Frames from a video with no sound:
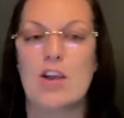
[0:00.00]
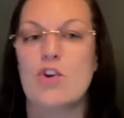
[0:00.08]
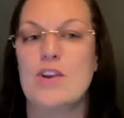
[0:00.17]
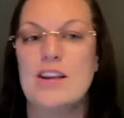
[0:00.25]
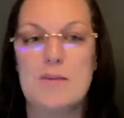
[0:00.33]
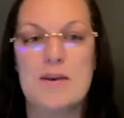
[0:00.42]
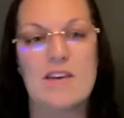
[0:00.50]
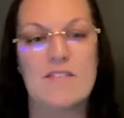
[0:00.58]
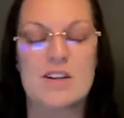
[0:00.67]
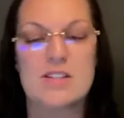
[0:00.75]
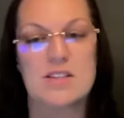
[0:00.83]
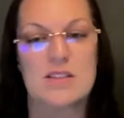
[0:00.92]
You need to be
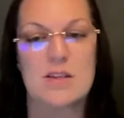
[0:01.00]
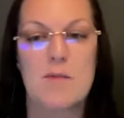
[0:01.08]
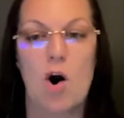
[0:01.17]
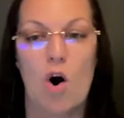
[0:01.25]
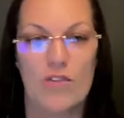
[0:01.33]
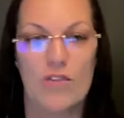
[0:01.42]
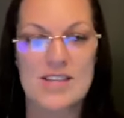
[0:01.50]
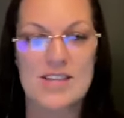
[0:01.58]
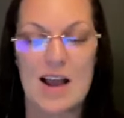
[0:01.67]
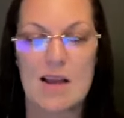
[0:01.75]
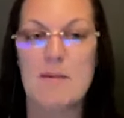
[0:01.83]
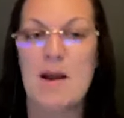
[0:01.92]
giving it to them all the
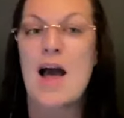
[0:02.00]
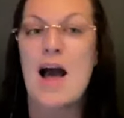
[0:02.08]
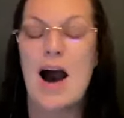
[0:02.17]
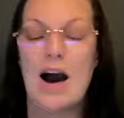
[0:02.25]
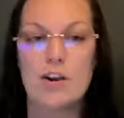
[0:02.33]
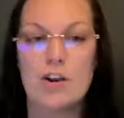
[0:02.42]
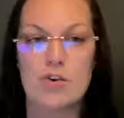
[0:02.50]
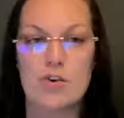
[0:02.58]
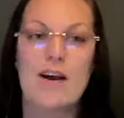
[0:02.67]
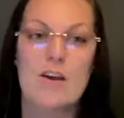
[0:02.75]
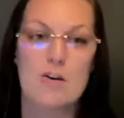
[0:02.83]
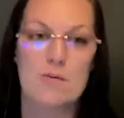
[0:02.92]
time. How do you do
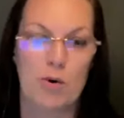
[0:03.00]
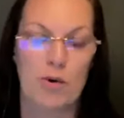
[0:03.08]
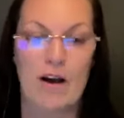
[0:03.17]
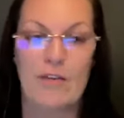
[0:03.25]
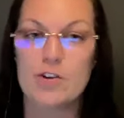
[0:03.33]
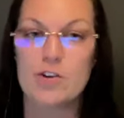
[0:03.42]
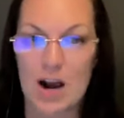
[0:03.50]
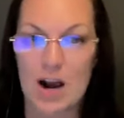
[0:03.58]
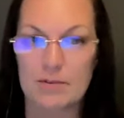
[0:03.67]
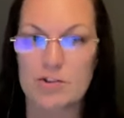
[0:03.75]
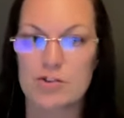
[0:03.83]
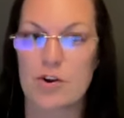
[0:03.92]
that? You pull out their job
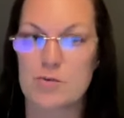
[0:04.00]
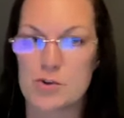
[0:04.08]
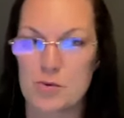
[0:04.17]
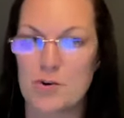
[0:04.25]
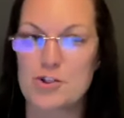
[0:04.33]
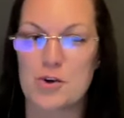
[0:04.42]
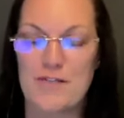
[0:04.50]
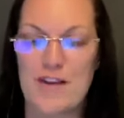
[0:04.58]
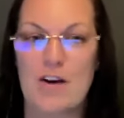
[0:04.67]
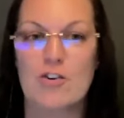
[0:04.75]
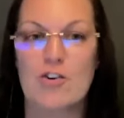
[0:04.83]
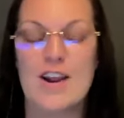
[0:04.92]
description, which you have
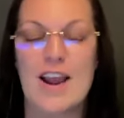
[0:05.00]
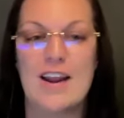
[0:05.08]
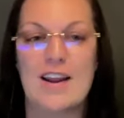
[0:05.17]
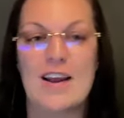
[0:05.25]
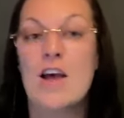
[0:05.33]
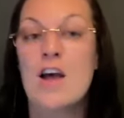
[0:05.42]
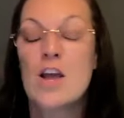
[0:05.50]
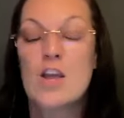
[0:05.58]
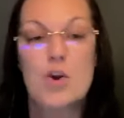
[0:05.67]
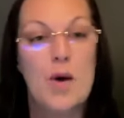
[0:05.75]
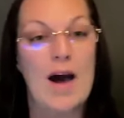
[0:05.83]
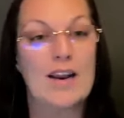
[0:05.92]
now created.
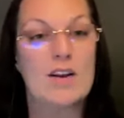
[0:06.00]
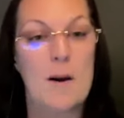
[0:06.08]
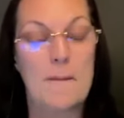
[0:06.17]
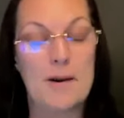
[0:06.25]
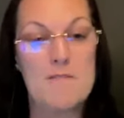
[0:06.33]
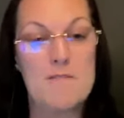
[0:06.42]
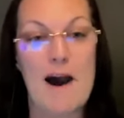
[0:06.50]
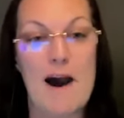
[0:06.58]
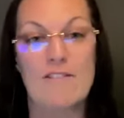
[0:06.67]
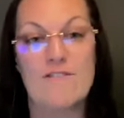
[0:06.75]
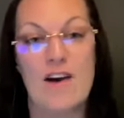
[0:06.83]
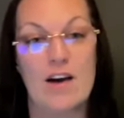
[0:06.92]
You add company
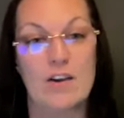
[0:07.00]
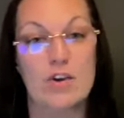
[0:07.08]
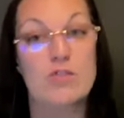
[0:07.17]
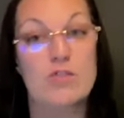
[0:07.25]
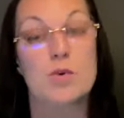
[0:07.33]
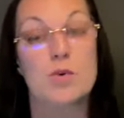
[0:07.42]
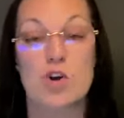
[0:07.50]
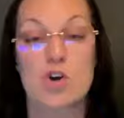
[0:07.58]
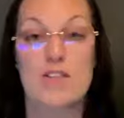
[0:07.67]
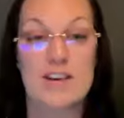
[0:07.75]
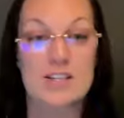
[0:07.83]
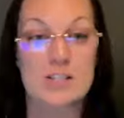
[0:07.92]
values, which are
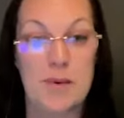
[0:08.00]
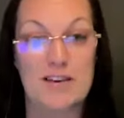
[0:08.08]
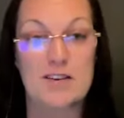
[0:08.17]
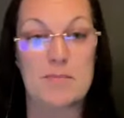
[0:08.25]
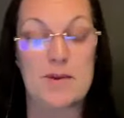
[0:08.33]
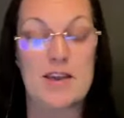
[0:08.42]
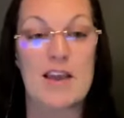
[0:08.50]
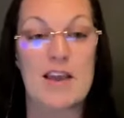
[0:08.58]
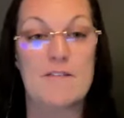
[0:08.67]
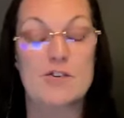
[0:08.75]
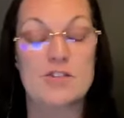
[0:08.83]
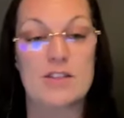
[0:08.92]
the expected
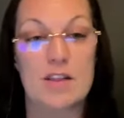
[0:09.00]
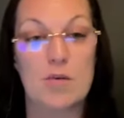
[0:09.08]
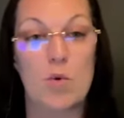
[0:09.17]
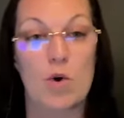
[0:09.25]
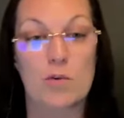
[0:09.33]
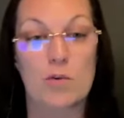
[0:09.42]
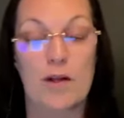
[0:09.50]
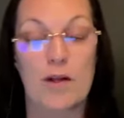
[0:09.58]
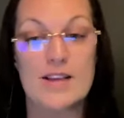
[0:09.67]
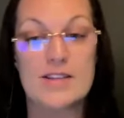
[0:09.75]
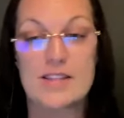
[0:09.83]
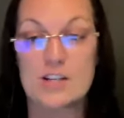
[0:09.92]
behaviors in the
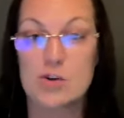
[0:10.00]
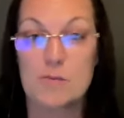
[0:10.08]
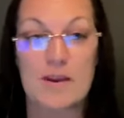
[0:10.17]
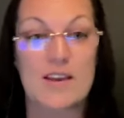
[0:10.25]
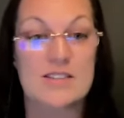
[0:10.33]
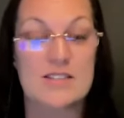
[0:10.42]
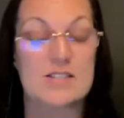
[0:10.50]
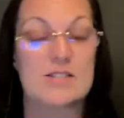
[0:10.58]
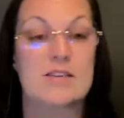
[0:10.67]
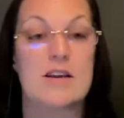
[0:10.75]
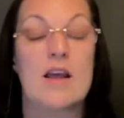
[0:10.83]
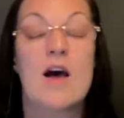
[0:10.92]
workplace. They should be
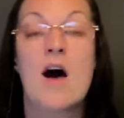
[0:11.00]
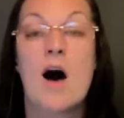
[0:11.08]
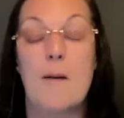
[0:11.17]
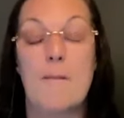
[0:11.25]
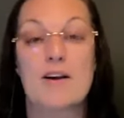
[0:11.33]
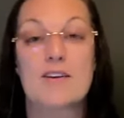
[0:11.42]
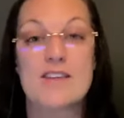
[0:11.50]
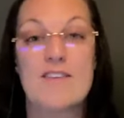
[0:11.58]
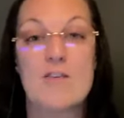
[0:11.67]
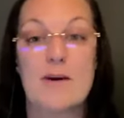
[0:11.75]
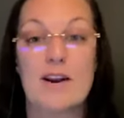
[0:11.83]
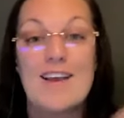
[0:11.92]
consistent amongst
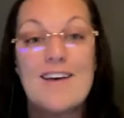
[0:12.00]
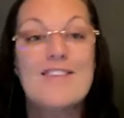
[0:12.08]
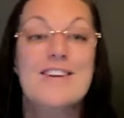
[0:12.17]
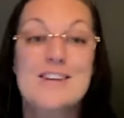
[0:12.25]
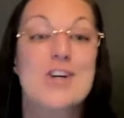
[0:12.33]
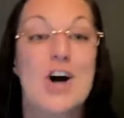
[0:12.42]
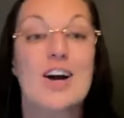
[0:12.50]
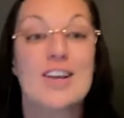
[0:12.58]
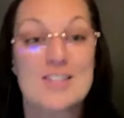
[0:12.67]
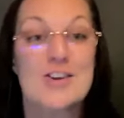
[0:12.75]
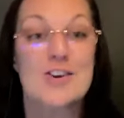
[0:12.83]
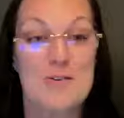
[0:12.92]
everybody. And then you talk
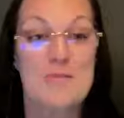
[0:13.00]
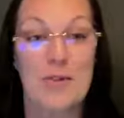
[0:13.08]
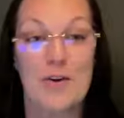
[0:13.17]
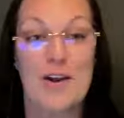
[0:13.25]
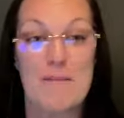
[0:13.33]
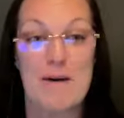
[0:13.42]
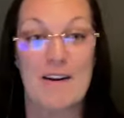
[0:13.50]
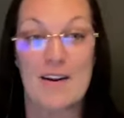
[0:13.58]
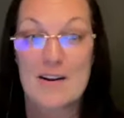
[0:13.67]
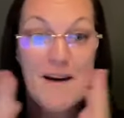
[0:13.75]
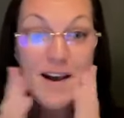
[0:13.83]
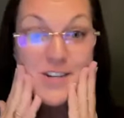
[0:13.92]
to your employee about it.
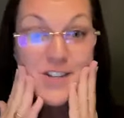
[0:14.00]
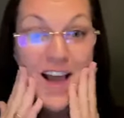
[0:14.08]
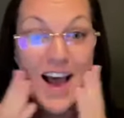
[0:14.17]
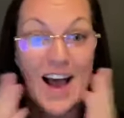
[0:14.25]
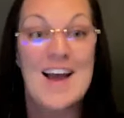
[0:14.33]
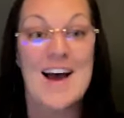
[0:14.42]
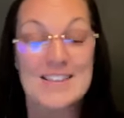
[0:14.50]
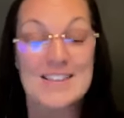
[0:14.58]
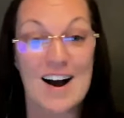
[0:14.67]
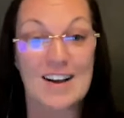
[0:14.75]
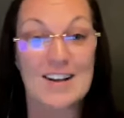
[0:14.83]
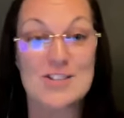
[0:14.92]
Imagine that,
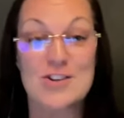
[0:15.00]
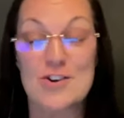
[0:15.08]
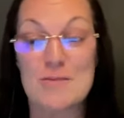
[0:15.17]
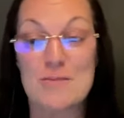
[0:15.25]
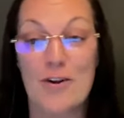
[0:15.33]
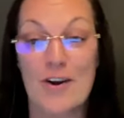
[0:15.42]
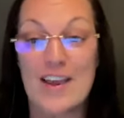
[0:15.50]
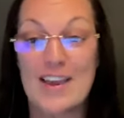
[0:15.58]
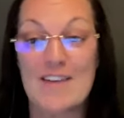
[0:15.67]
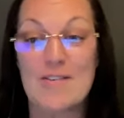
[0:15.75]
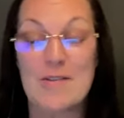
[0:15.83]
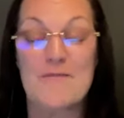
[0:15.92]
talking to your employee,
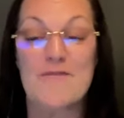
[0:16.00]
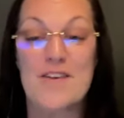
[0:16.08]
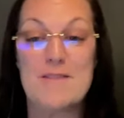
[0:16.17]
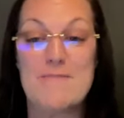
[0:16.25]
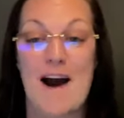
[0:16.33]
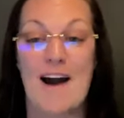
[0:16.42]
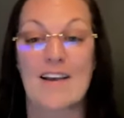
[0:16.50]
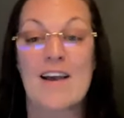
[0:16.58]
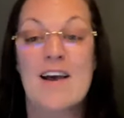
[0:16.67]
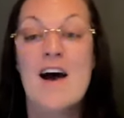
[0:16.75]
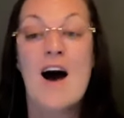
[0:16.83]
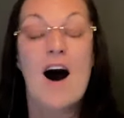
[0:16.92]
giving them feedback.
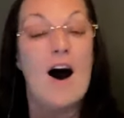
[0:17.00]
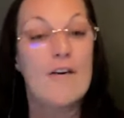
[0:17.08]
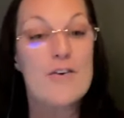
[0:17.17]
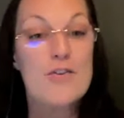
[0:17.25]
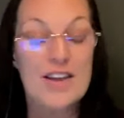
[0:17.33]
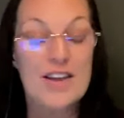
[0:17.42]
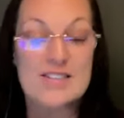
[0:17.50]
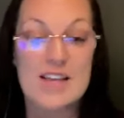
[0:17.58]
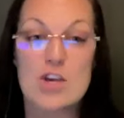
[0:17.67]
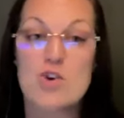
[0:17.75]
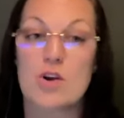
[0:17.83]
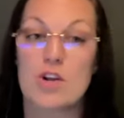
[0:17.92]
Other things that
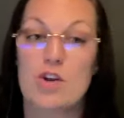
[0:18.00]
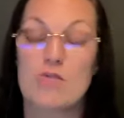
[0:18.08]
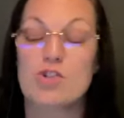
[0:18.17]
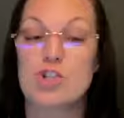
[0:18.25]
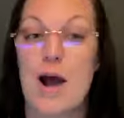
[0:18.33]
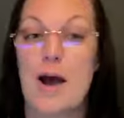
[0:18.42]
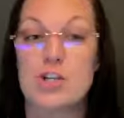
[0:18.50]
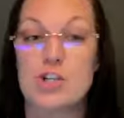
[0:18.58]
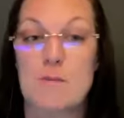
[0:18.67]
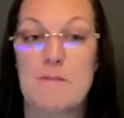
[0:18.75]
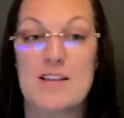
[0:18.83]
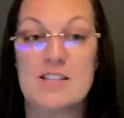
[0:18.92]
you can use
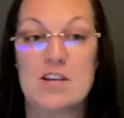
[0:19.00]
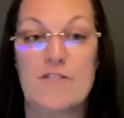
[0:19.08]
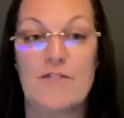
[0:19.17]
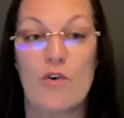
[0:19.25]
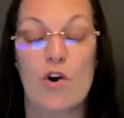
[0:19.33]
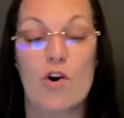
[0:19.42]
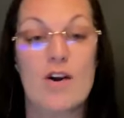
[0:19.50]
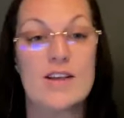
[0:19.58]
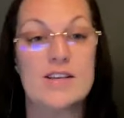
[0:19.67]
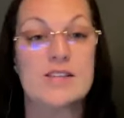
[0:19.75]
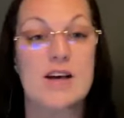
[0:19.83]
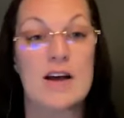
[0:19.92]
ChatGPT for
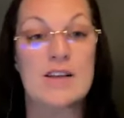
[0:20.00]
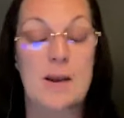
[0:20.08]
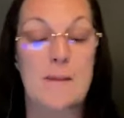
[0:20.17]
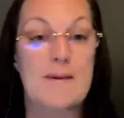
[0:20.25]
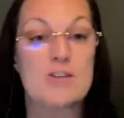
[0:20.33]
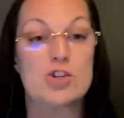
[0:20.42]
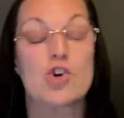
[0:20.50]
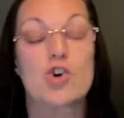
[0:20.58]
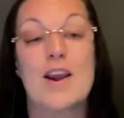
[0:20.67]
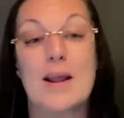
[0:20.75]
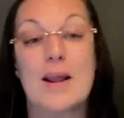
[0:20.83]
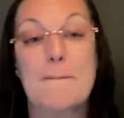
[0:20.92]
is, as I mentioned,
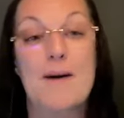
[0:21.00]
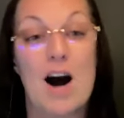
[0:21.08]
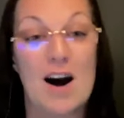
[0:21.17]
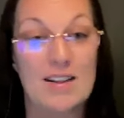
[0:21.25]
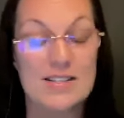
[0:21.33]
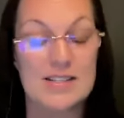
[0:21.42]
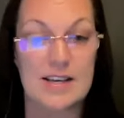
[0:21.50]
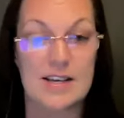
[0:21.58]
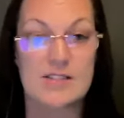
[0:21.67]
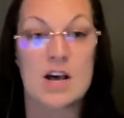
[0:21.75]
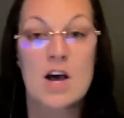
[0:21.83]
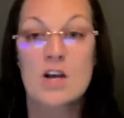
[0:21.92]
creating policies.